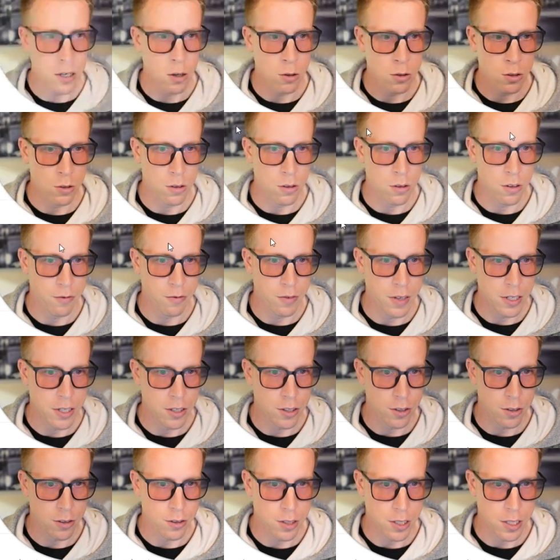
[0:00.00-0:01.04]
to the
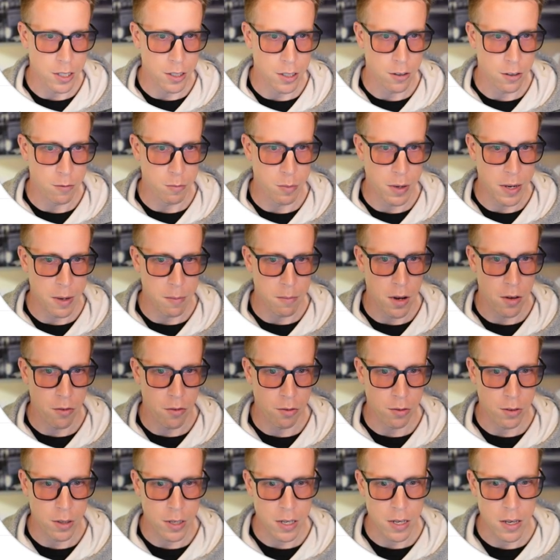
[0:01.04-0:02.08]
features here, pay
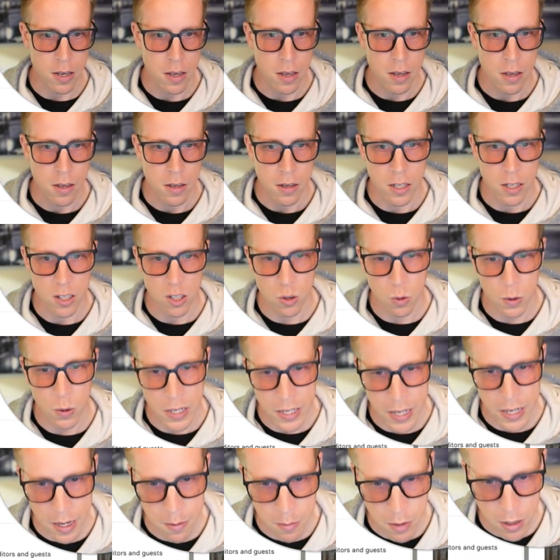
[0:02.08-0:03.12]
monthly, it's
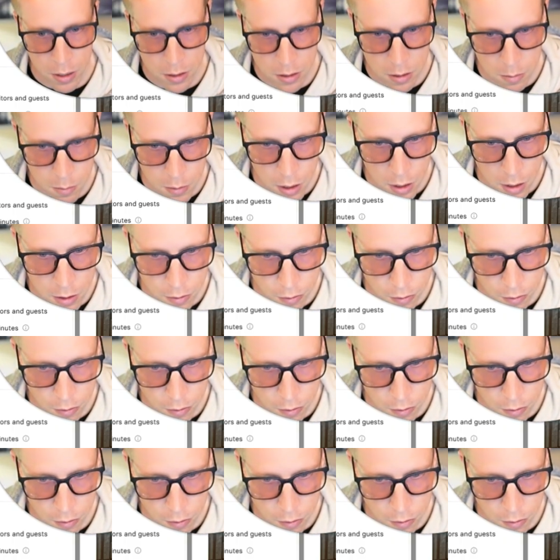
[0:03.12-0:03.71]
$29 a month